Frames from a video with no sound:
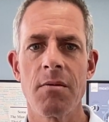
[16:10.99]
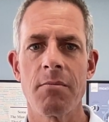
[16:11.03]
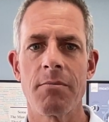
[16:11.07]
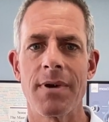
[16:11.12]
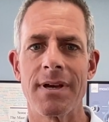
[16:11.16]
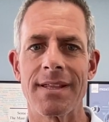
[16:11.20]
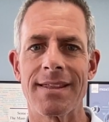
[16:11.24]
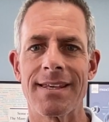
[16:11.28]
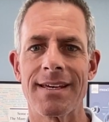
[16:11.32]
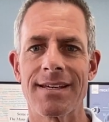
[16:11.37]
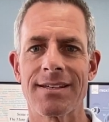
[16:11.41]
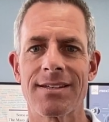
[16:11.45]

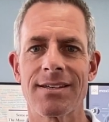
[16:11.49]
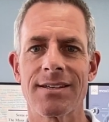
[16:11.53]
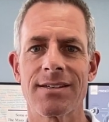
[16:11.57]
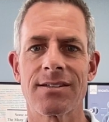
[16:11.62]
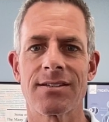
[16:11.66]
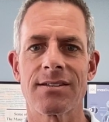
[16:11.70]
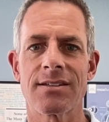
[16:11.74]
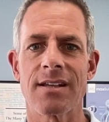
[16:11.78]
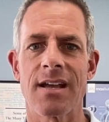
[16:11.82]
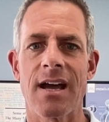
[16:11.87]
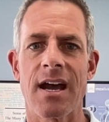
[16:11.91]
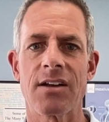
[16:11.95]
But this
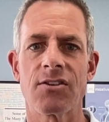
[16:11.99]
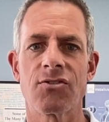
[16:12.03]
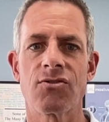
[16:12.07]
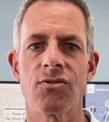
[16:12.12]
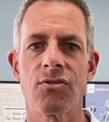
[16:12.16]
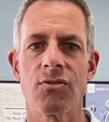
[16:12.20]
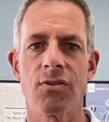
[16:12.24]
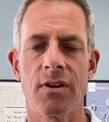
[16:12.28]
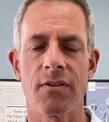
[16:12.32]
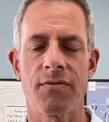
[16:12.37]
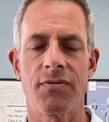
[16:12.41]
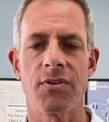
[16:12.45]
is not
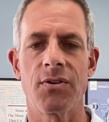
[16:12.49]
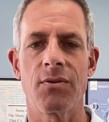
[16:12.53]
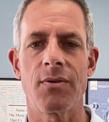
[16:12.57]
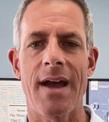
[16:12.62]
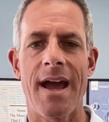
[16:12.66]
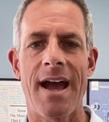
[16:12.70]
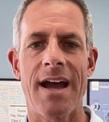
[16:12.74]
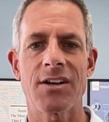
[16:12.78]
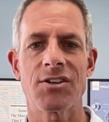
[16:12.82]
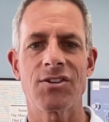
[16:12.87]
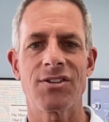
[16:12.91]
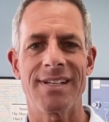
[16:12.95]
true if you
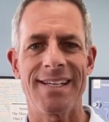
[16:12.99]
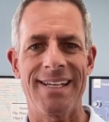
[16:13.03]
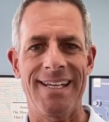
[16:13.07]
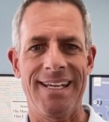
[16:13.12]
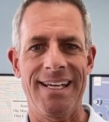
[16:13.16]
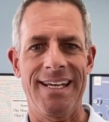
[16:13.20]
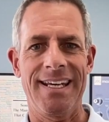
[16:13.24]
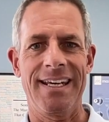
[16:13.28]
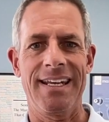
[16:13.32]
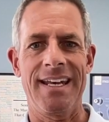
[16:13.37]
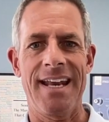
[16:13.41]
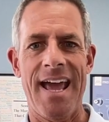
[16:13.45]
actually
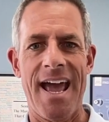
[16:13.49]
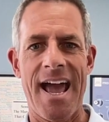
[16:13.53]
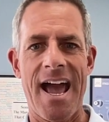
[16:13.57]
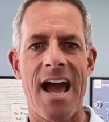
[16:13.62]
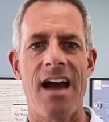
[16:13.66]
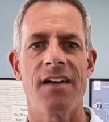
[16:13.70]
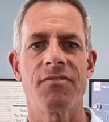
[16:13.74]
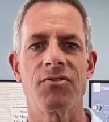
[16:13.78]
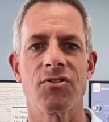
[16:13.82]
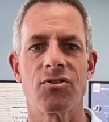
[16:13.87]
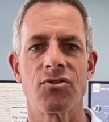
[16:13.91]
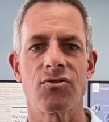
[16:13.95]
eat
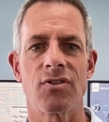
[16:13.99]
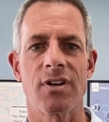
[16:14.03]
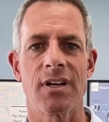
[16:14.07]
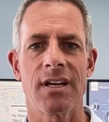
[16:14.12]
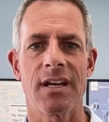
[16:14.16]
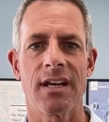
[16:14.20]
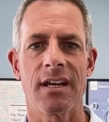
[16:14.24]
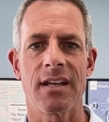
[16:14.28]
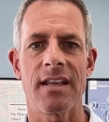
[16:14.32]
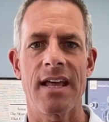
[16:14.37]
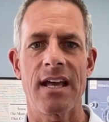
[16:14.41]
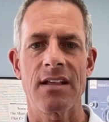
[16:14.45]
after
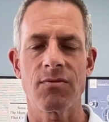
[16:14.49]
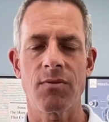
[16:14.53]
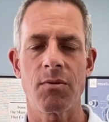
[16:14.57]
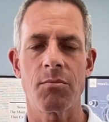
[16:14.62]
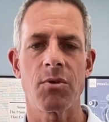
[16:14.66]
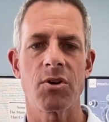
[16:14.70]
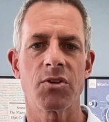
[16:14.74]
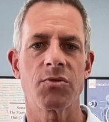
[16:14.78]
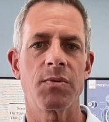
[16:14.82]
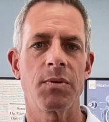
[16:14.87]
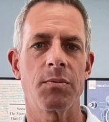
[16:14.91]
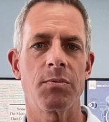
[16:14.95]
drinking. And that's what
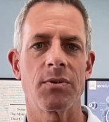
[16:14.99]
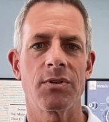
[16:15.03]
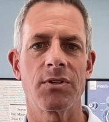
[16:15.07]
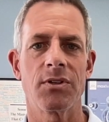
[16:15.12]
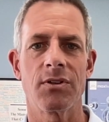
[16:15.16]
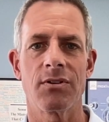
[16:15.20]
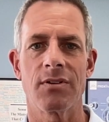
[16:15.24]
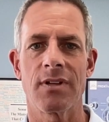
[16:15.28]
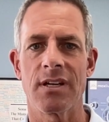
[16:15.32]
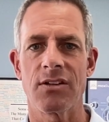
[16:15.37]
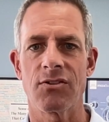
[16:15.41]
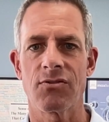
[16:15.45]
most people
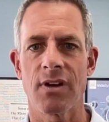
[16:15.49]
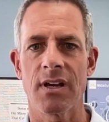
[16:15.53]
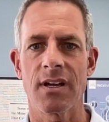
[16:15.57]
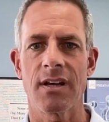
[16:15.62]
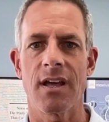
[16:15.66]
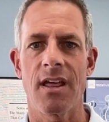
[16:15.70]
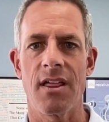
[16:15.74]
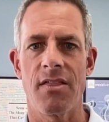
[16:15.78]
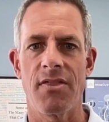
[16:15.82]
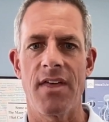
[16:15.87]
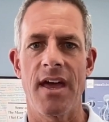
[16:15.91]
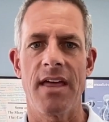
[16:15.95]
do. They drink
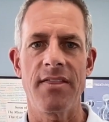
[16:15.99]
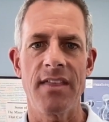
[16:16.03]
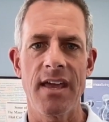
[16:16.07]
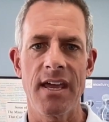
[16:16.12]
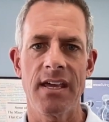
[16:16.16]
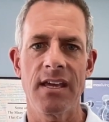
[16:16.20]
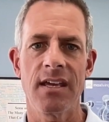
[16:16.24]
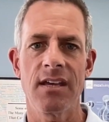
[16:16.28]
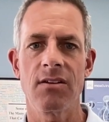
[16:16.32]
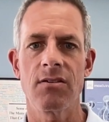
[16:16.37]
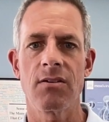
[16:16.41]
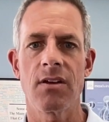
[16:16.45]
and then they
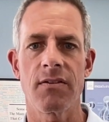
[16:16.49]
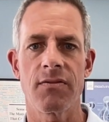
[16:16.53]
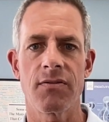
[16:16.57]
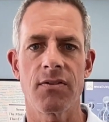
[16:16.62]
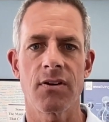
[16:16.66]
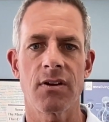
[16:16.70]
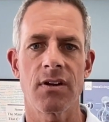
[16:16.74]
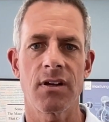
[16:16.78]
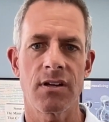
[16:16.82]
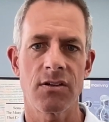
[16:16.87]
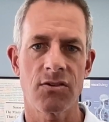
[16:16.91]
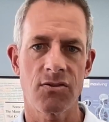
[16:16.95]
eat. If
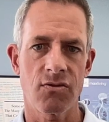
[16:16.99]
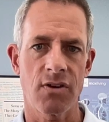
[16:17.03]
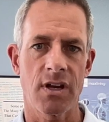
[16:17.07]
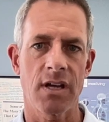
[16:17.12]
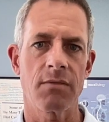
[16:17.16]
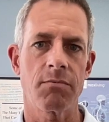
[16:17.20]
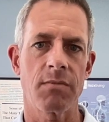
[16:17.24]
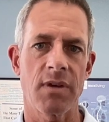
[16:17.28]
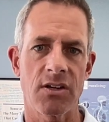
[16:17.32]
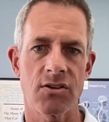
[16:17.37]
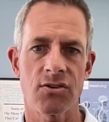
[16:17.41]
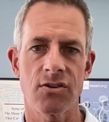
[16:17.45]
you're going to
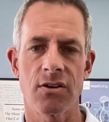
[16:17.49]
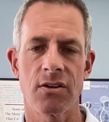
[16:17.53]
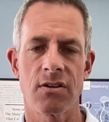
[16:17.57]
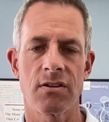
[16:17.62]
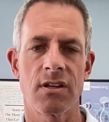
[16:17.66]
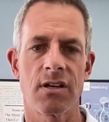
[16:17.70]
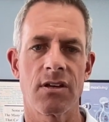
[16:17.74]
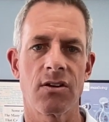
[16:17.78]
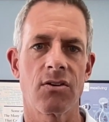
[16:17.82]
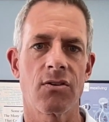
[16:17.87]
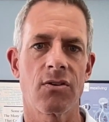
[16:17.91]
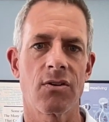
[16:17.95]
drink, make sure
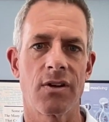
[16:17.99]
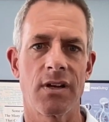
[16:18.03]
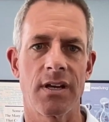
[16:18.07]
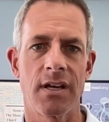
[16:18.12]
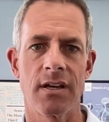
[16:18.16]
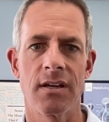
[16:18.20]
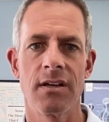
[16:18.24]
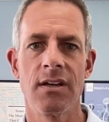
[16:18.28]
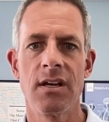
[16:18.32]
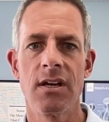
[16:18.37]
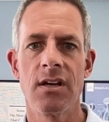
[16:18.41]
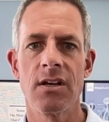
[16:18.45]
that you're going
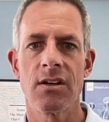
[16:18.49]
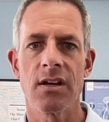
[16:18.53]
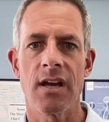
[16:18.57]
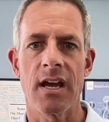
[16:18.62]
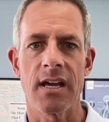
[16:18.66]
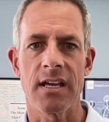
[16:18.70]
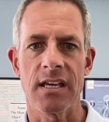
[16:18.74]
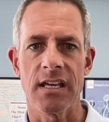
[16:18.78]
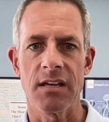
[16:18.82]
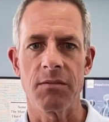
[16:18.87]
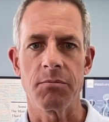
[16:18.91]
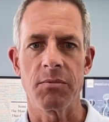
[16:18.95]
to
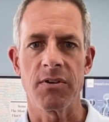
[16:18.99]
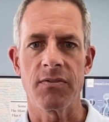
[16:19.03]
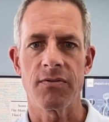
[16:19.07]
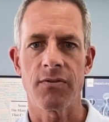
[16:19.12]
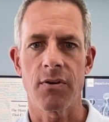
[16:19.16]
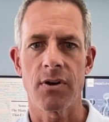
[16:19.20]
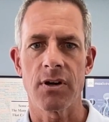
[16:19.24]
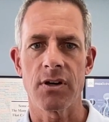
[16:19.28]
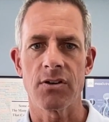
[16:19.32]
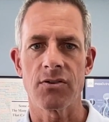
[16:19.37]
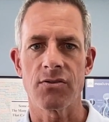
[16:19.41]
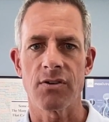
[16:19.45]
uh, eat
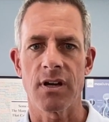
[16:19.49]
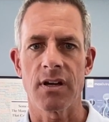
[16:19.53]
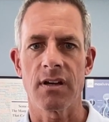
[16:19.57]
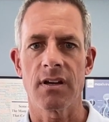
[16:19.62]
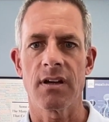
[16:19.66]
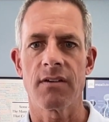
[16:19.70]
before you drink.